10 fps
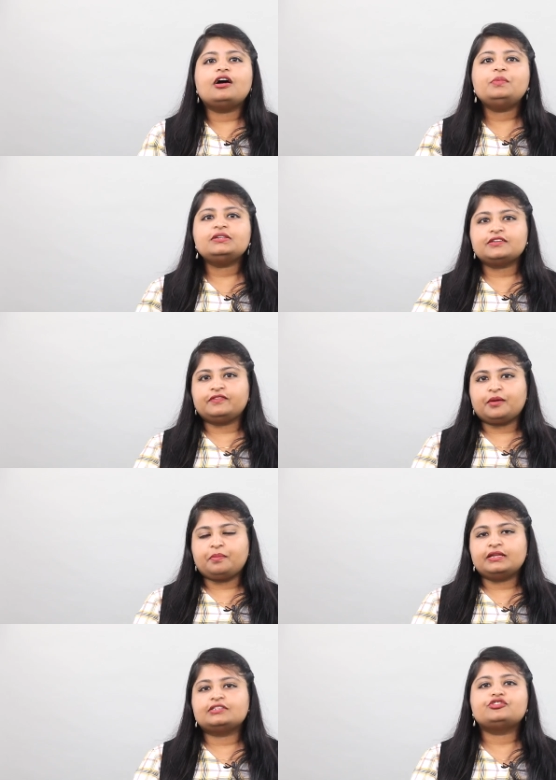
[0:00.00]
urban
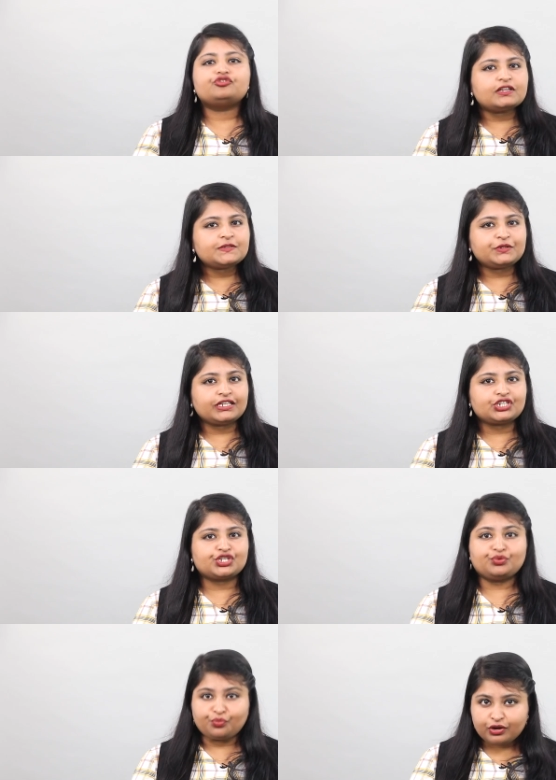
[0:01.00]
development,
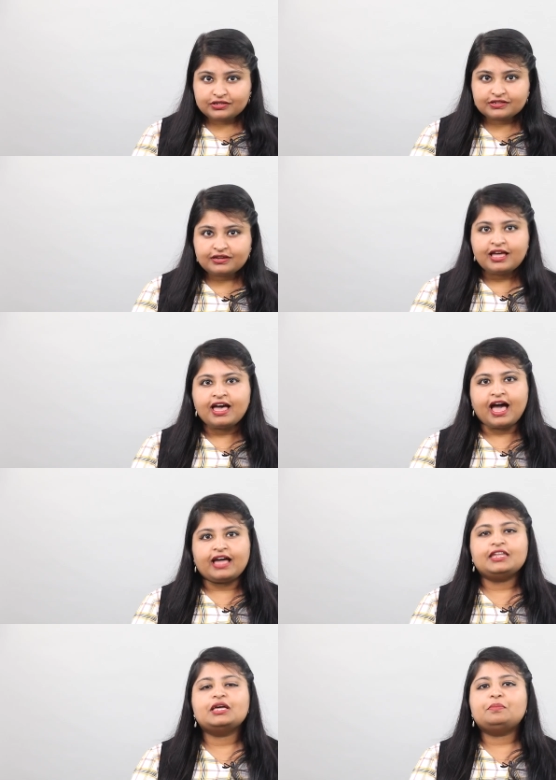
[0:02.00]
transportation, water
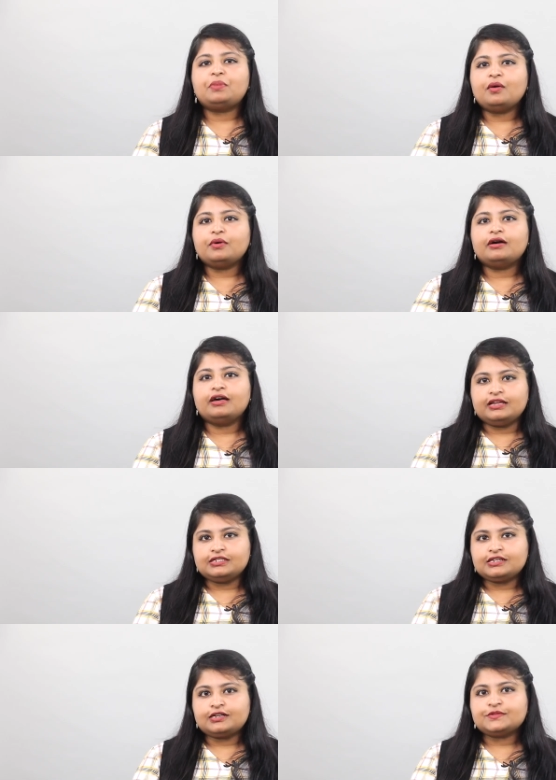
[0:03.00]
and power
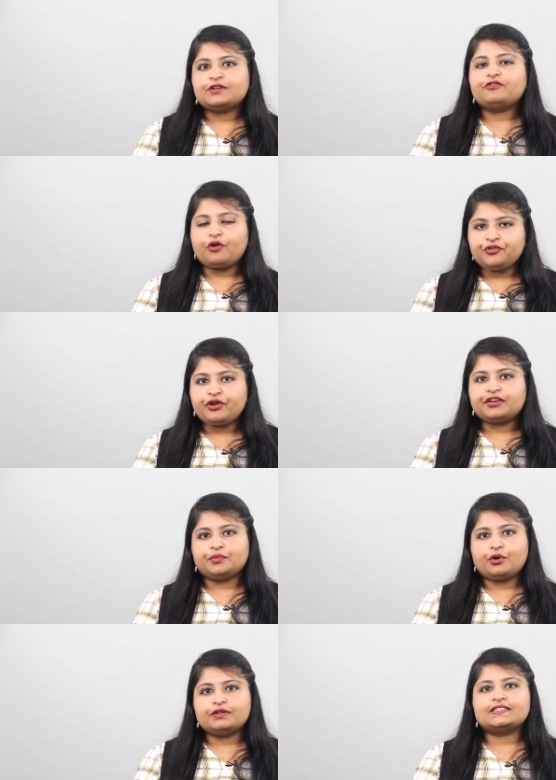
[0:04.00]
in terms of contract
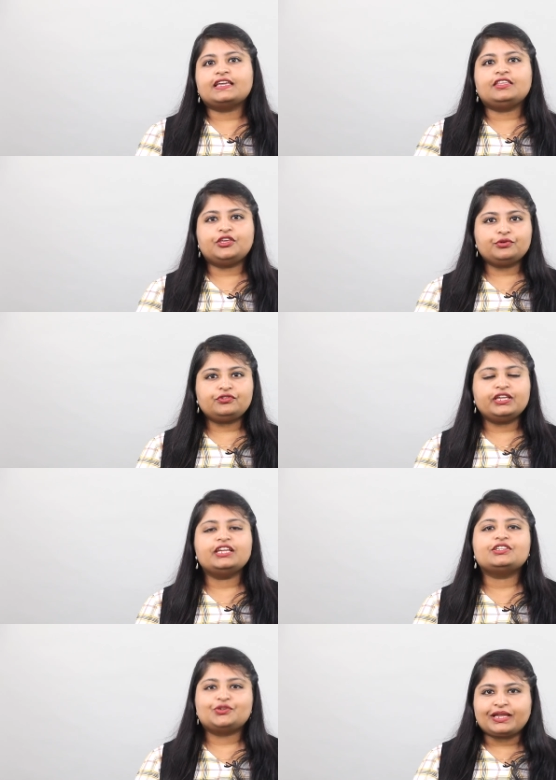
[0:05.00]
awards in
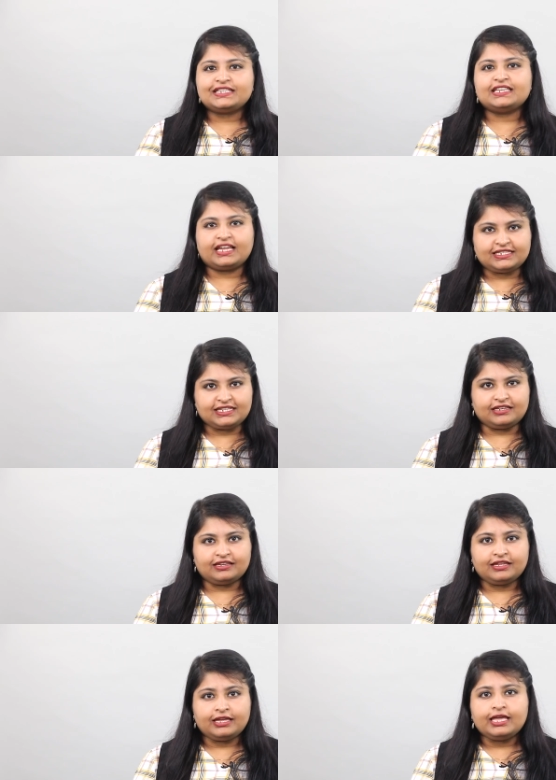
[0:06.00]
Q3 2019.
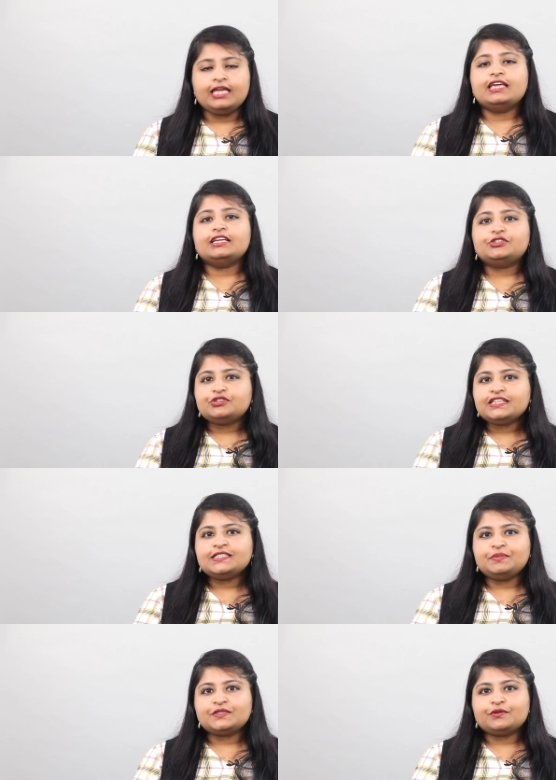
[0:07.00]
In
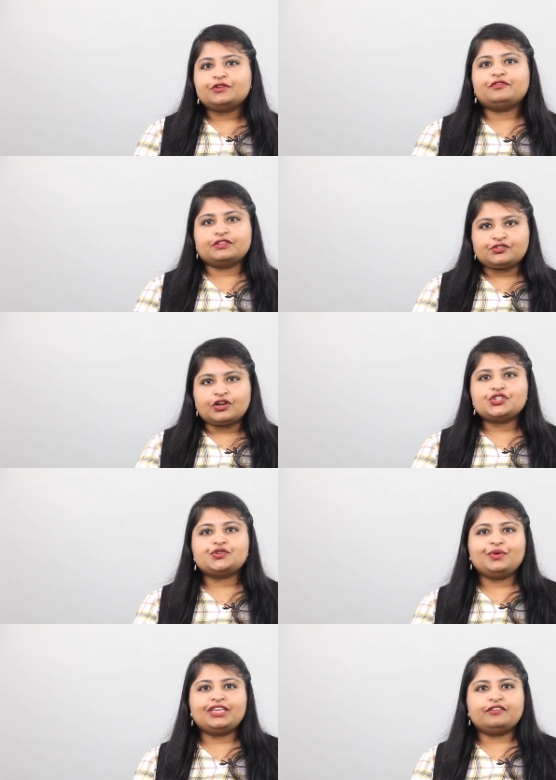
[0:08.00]
today's episode of
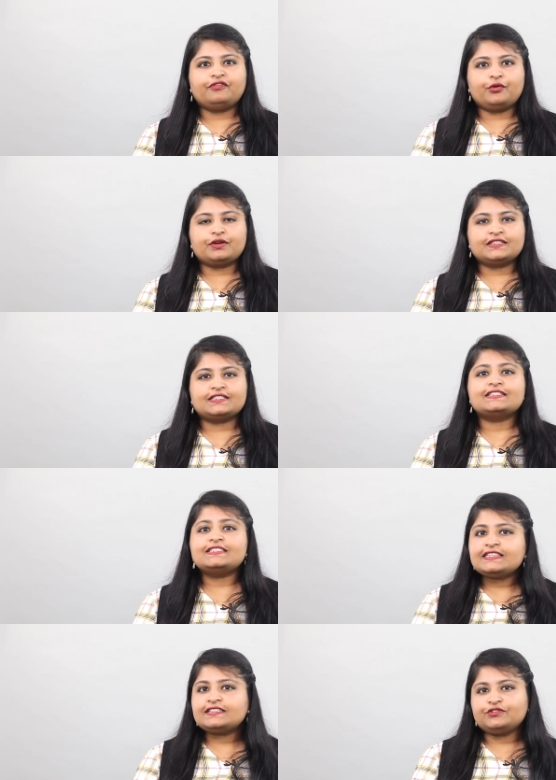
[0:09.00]
Construction Week in Focus
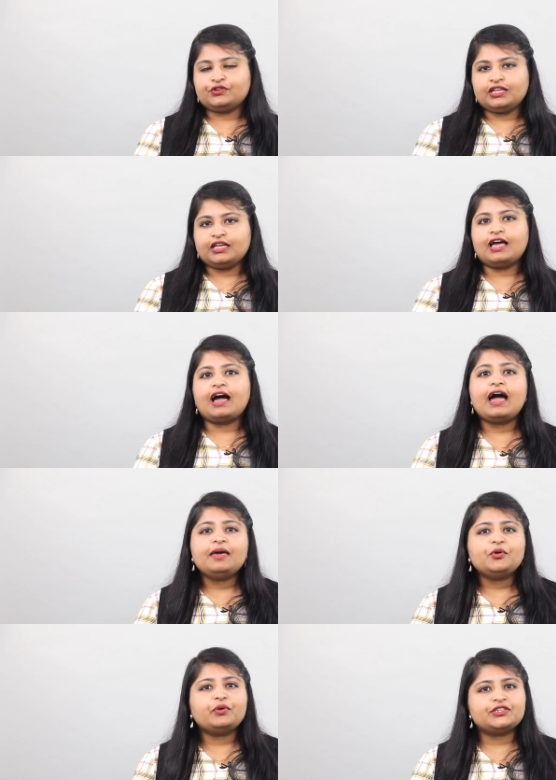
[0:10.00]
Season 3, I
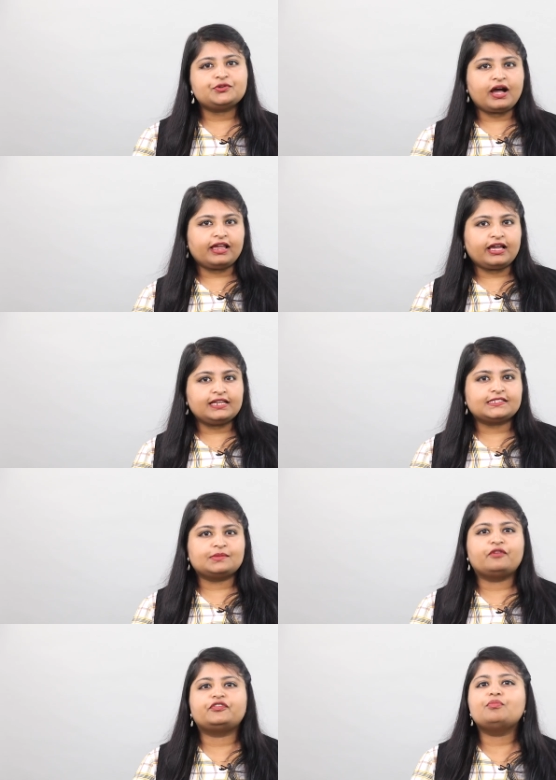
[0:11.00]
am going to highlight
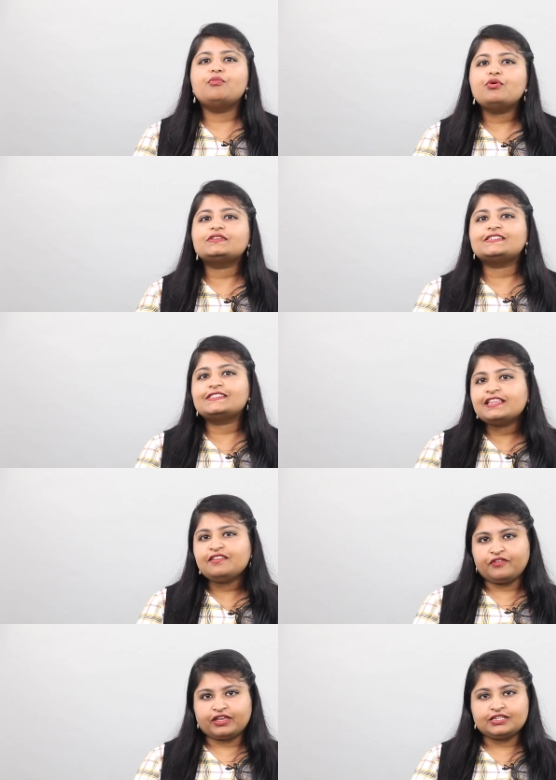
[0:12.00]
some of the most
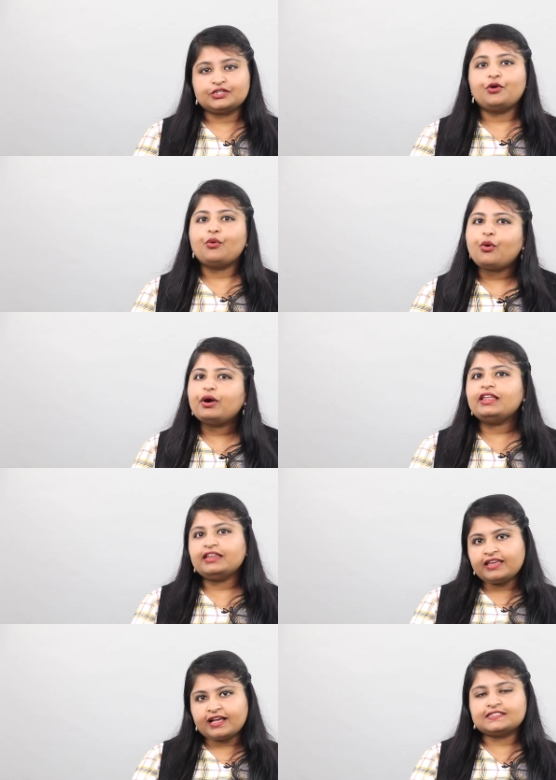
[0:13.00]
significant oil
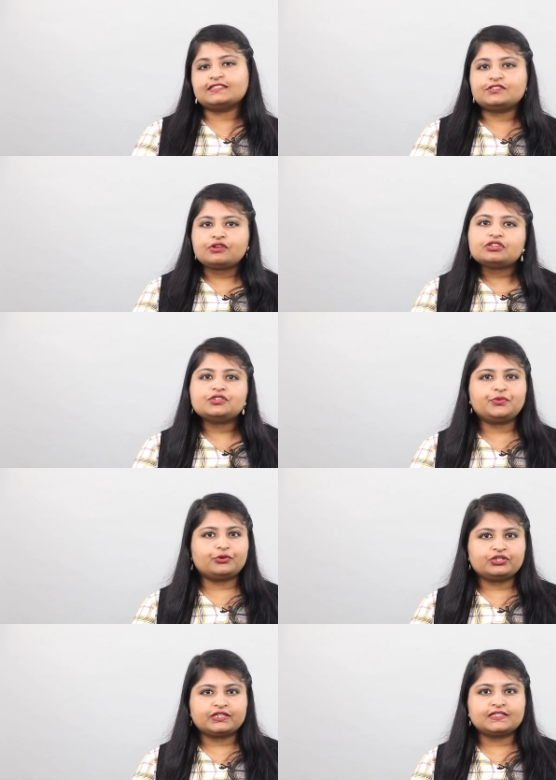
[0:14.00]
and gas construction
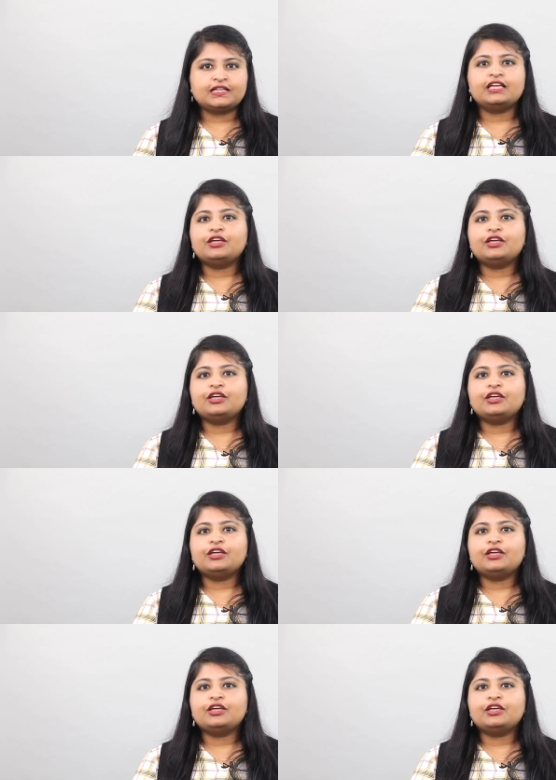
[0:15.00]
projects,